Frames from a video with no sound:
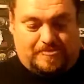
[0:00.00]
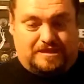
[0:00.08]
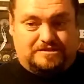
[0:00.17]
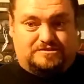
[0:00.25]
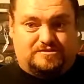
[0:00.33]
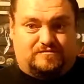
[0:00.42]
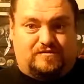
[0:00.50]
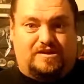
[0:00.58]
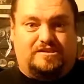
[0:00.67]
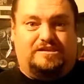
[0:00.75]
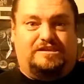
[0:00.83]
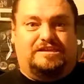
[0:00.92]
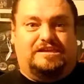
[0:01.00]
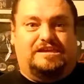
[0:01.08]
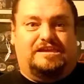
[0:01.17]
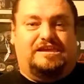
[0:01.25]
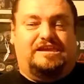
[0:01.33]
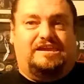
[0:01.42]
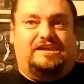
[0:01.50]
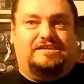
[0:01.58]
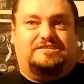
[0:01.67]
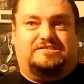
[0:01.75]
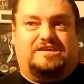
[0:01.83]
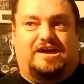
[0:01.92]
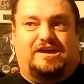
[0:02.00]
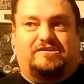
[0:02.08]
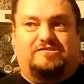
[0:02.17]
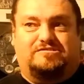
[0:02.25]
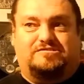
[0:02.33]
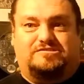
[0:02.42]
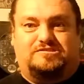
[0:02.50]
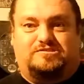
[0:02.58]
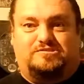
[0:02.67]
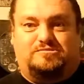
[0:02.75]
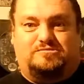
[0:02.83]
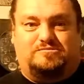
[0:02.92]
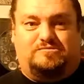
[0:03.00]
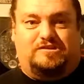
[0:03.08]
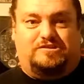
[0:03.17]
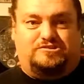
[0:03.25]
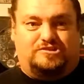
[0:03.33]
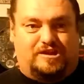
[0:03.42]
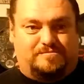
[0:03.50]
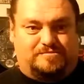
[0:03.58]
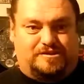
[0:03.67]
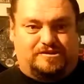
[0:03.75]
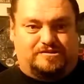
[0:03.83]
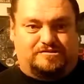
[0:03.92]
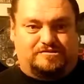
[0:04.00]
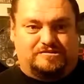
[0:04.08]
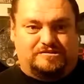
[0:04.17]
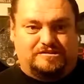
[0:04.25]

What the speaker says: So finally, he gets hired to do a job there